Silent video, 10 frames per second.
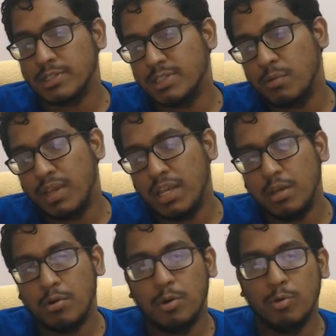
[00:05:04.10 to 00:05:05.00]
the
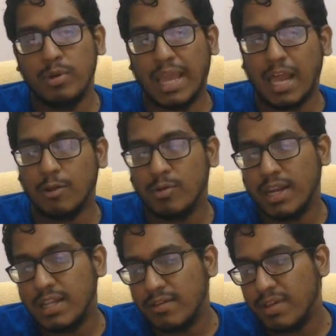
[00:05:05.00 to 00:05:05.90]
video, do
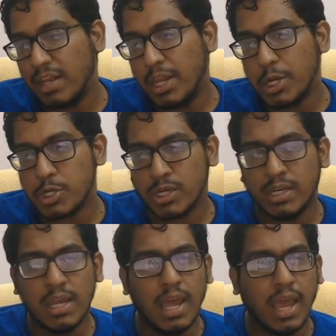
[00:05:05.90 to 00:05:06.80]
calculate the
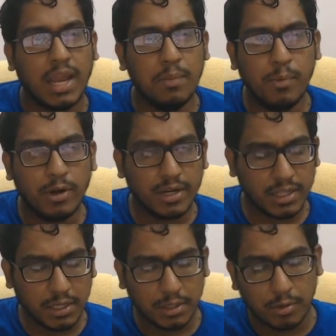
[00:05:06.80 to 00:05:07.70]
variation. An important
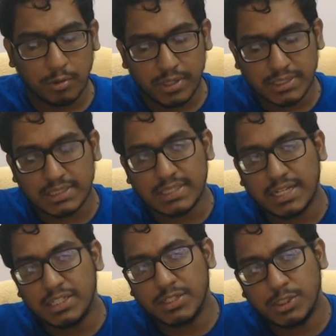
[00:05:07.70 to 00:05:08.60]
thing to notice is
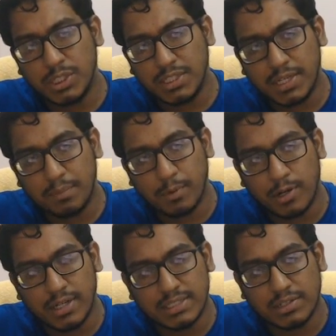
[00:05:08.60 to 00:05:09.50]
that this G3
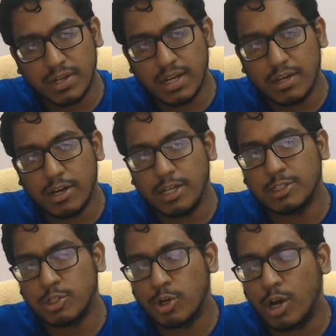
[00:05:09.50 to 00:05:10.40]
pawn is really, really a
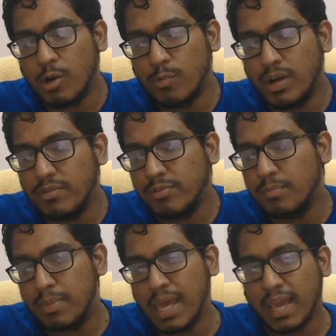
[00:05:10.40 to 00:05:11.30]
strong one for
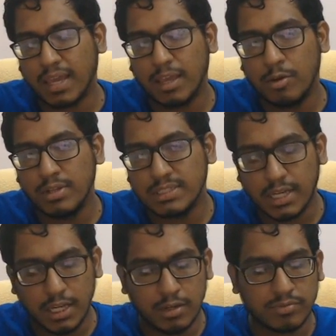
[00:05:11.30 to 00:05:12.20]
black. It's
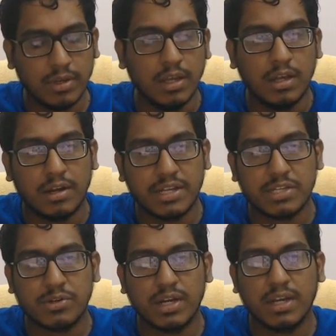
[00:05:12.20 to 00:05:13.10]
kind of
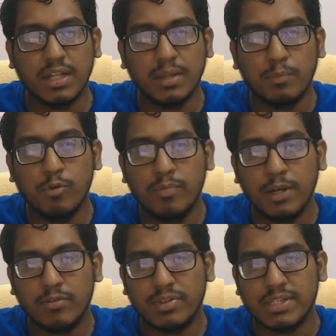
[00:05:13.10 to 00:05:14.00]
restricting the
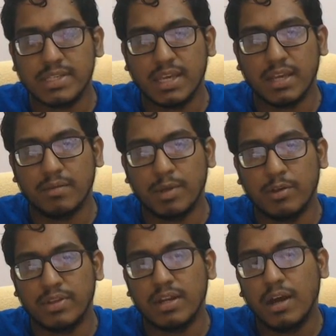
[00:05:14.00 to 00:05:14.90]
movement of this king
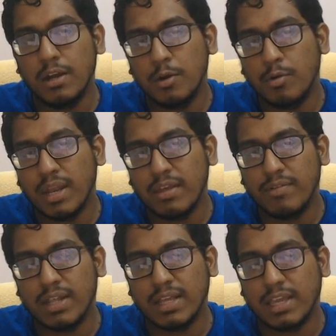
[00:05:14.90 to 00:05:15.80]
because it can't go
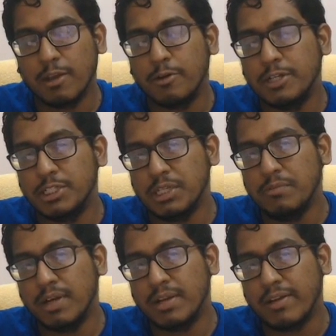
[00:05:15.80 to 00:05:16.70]
anywhere. The king on
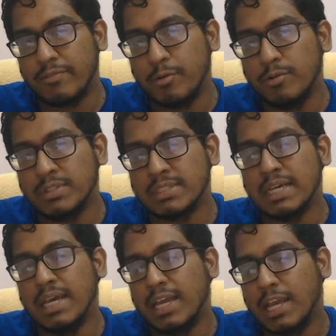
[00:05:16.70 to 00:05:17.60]
G1, F2 is
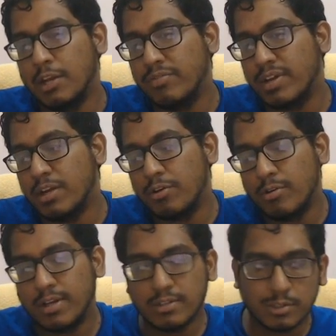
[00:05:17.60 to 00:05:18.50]
kind of
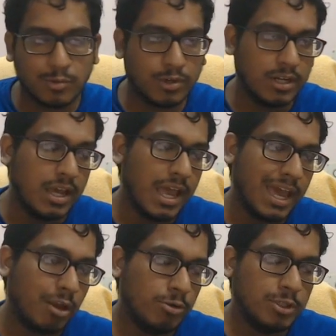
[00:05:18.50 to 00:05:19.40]
controlled and so on.
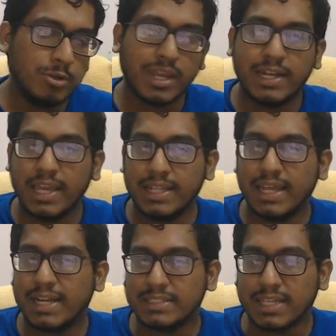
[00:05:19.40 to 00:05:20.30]
And also you can take
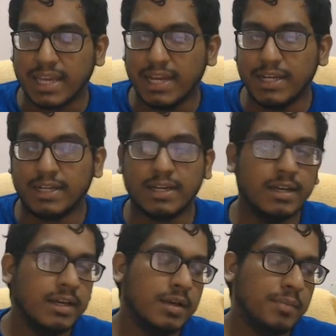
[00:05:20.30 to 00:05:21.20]
that as a hint
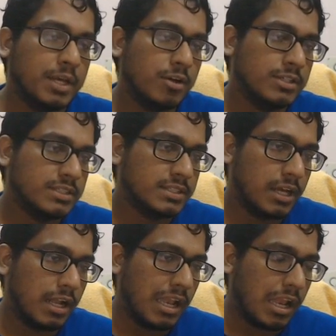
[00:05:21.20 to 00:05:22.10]
because
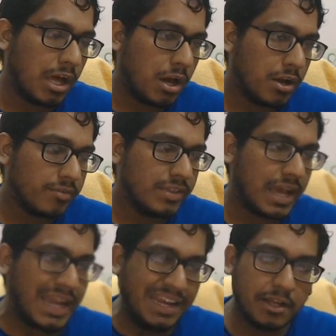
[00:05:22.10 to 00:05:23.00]
a lot of
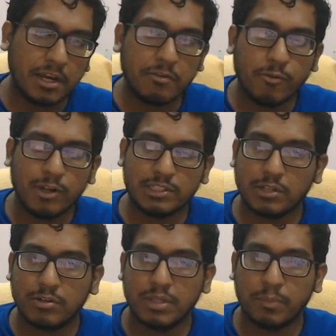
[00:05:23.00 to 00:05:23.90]
the idea revolves
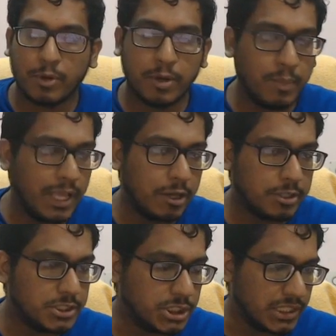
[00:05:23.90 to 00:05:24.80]
around the pawn being
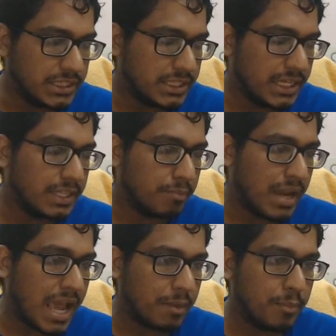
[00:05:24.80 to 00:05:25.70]
on G3, the
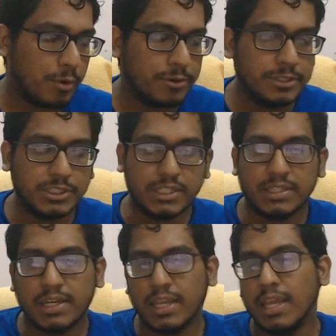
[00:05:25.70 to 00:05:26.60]
black pawn on
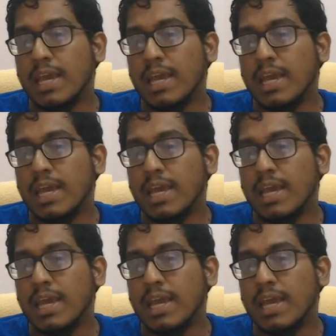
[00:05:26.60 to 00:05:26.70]
G3.